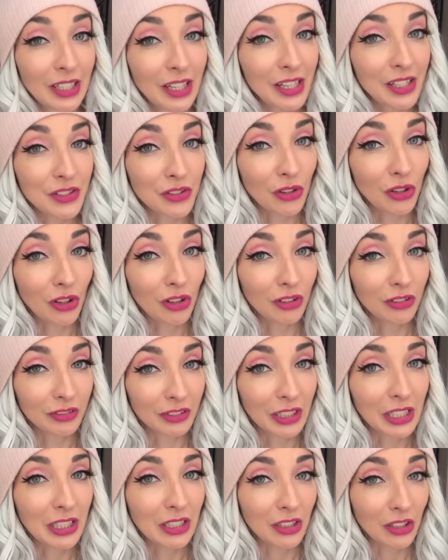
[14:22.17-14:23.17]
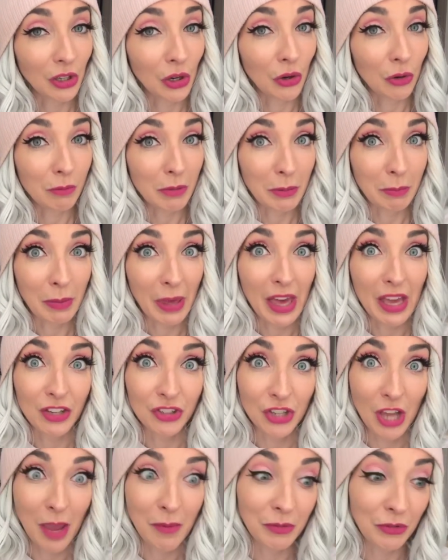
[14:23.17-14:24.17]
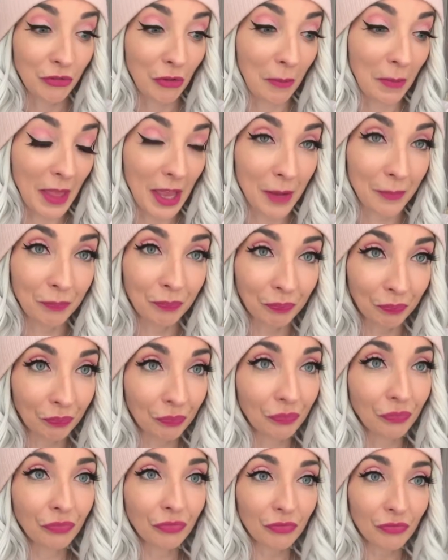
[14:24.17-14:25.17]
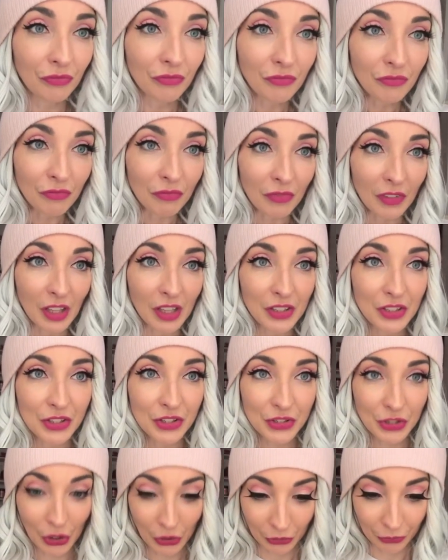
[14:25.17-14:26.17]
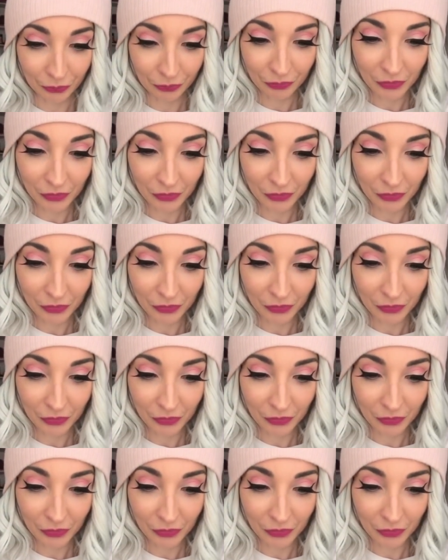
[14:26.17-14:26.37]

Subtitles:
it's all gonna go a bit pear-shaped from there. So,